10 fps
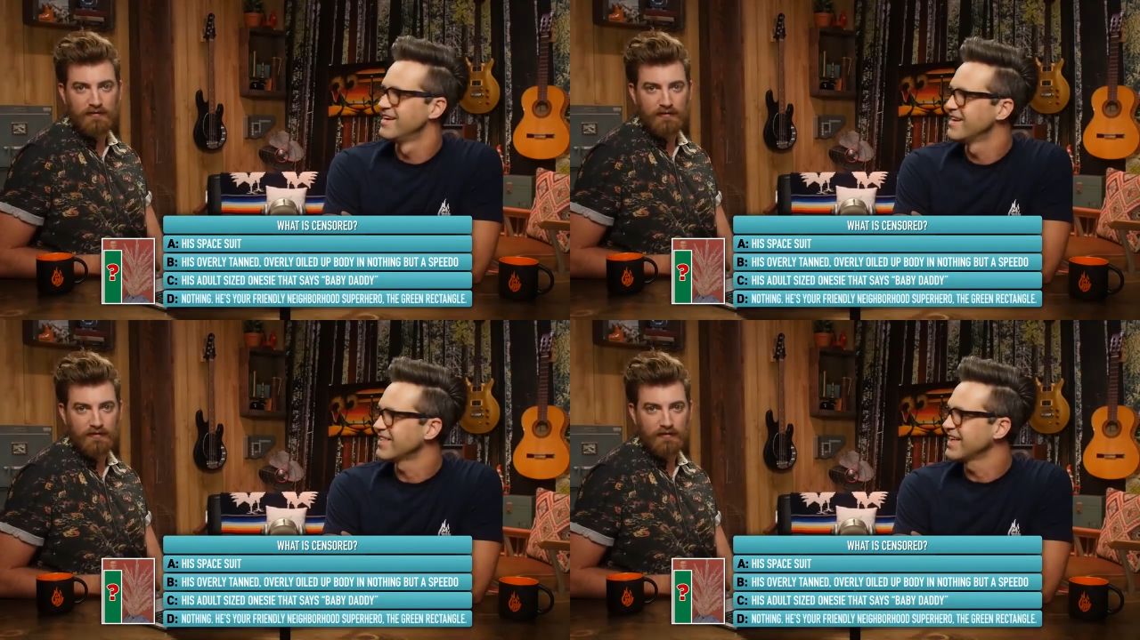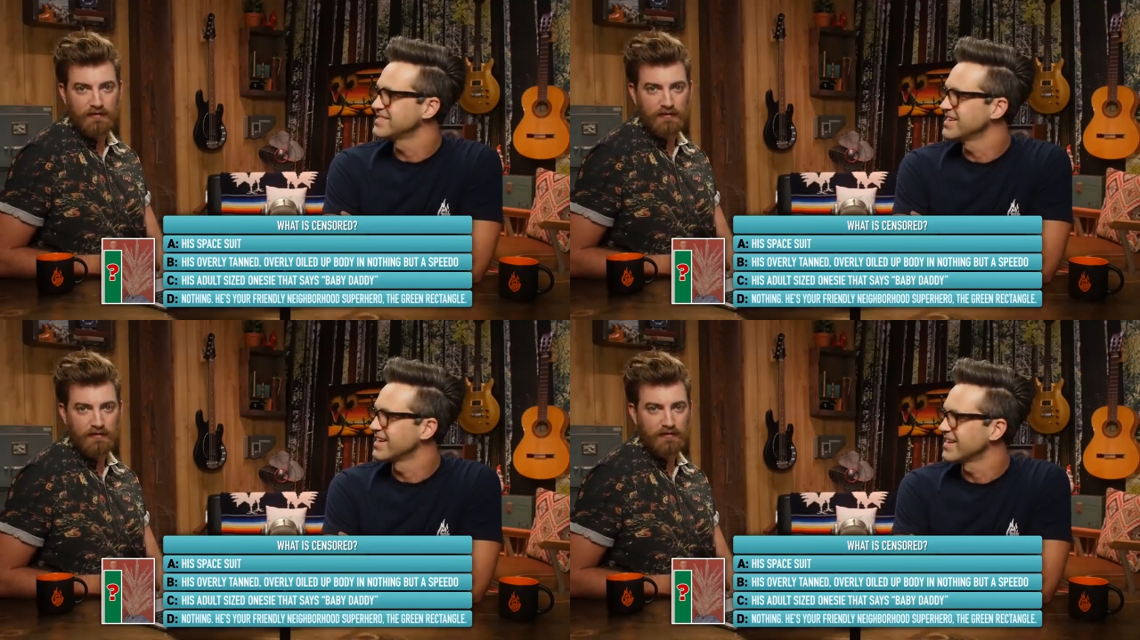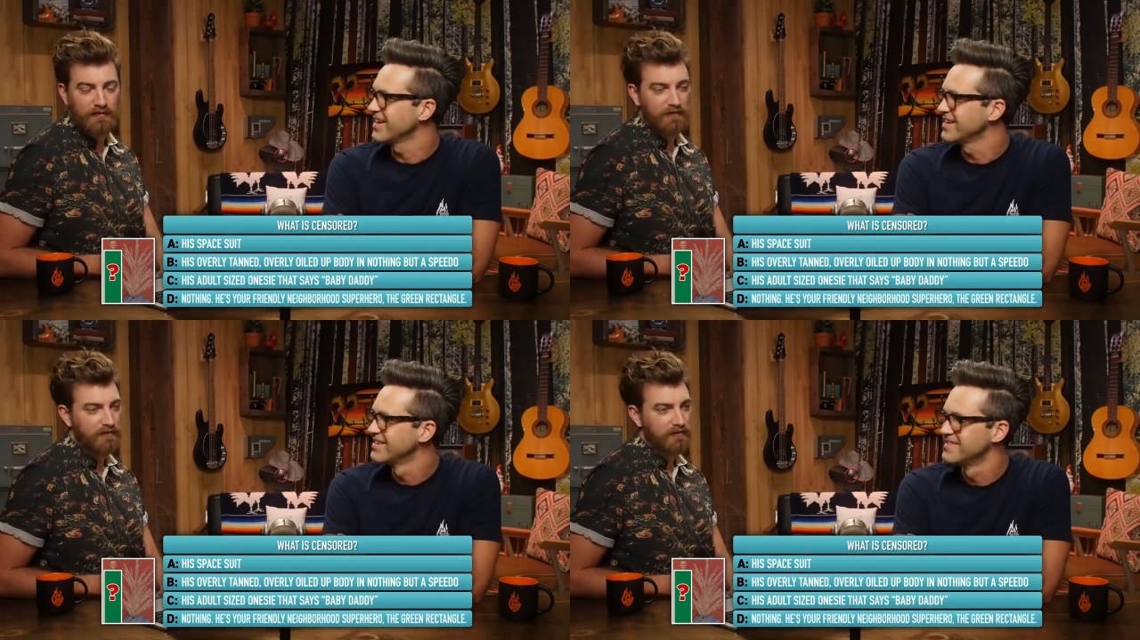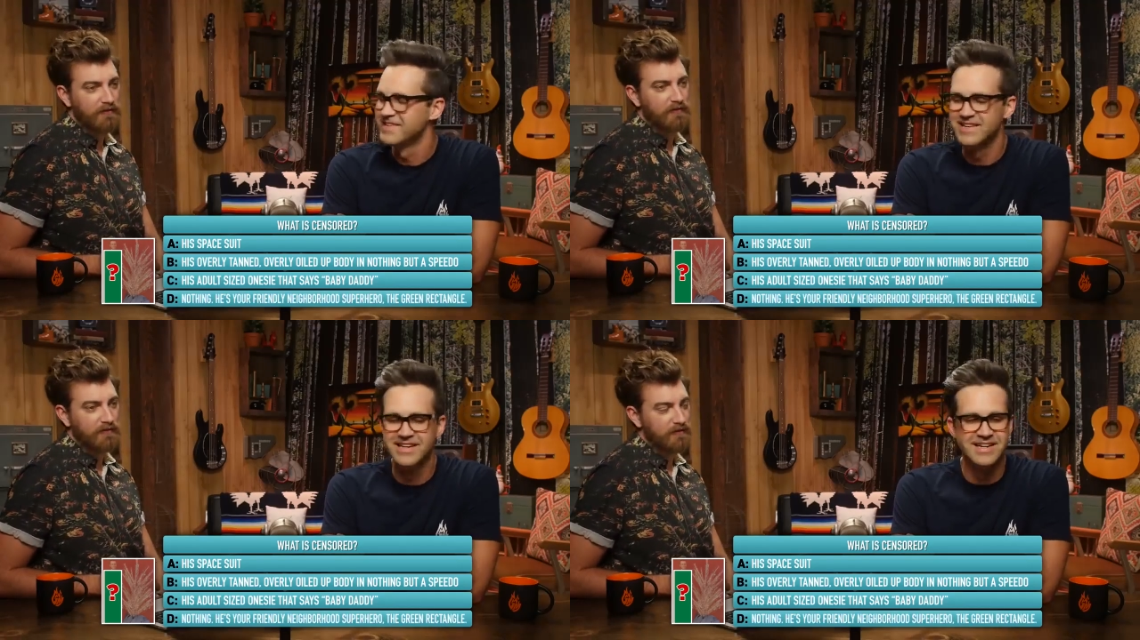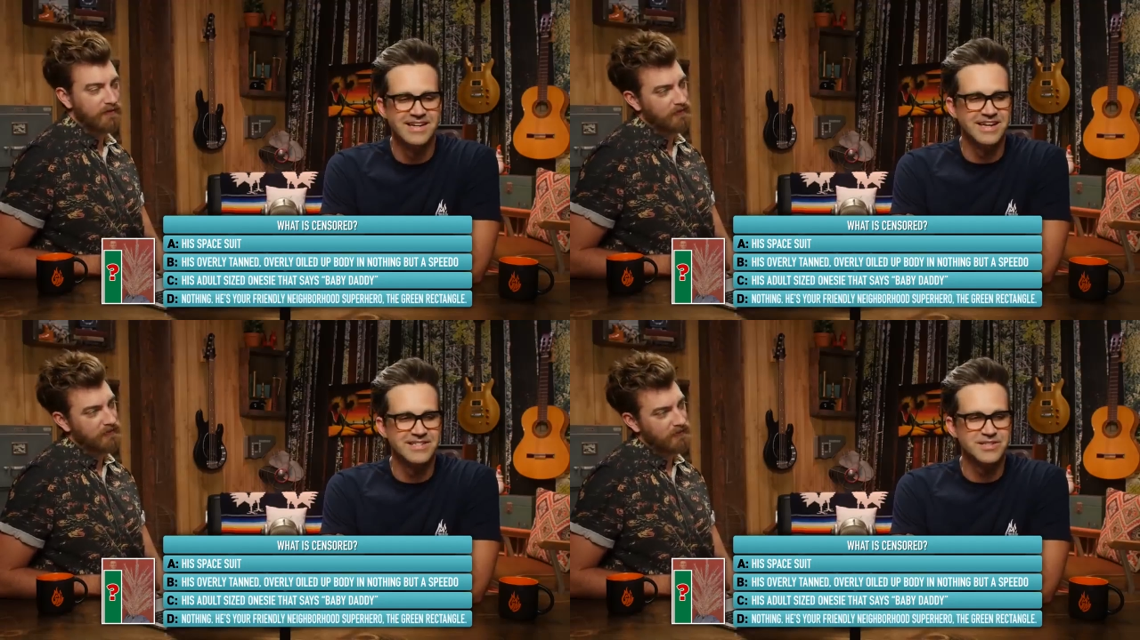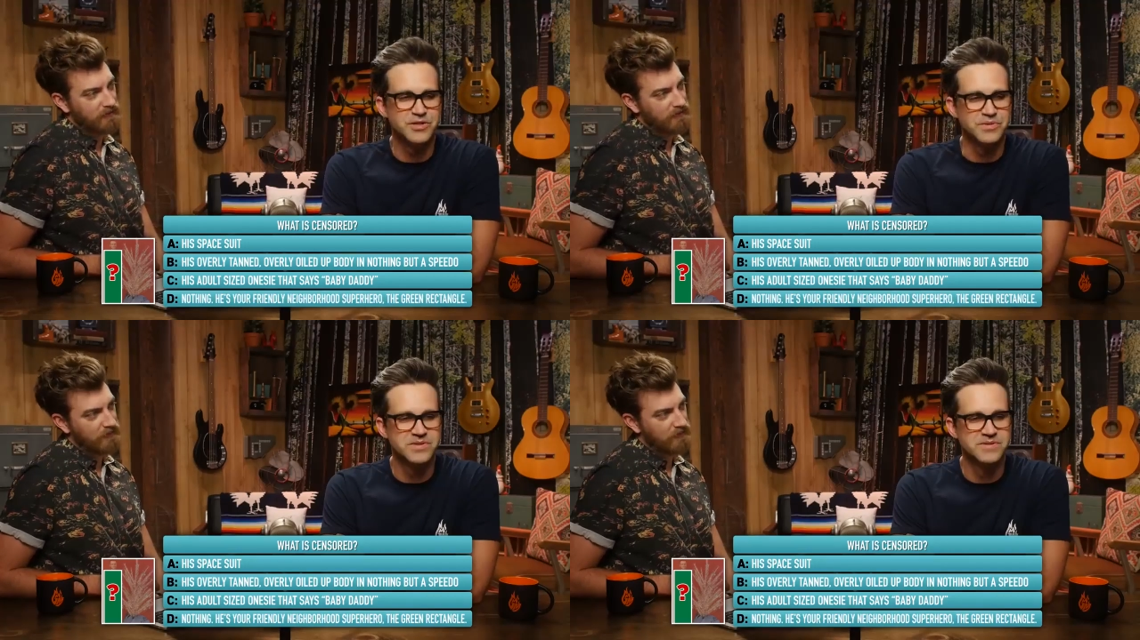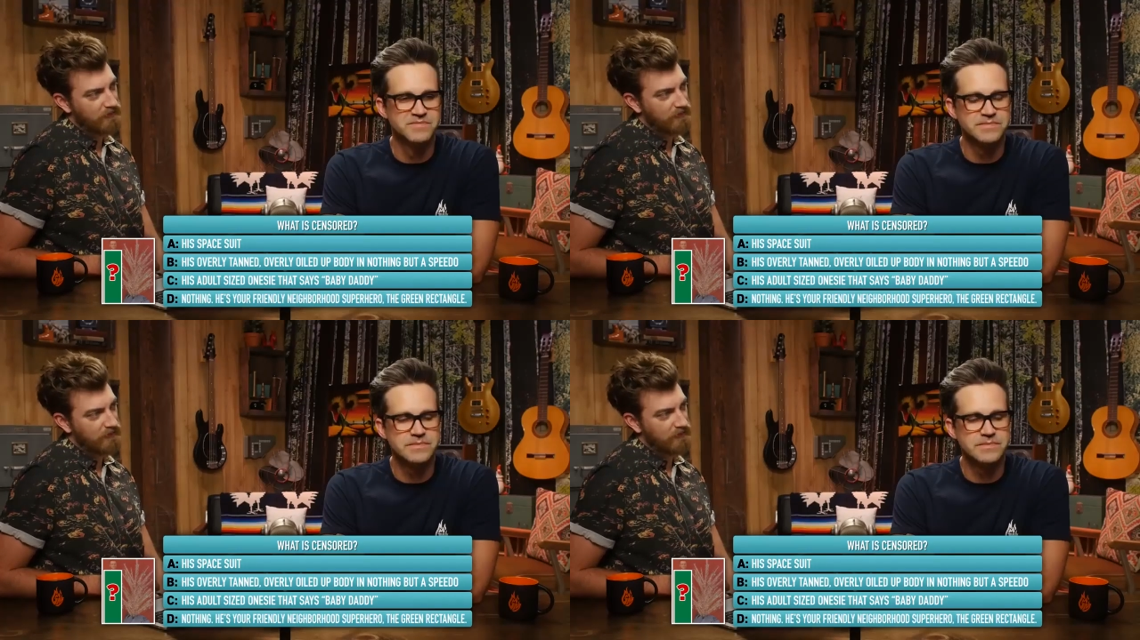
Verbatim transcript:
Speaker 1: That's it, huh? His suit.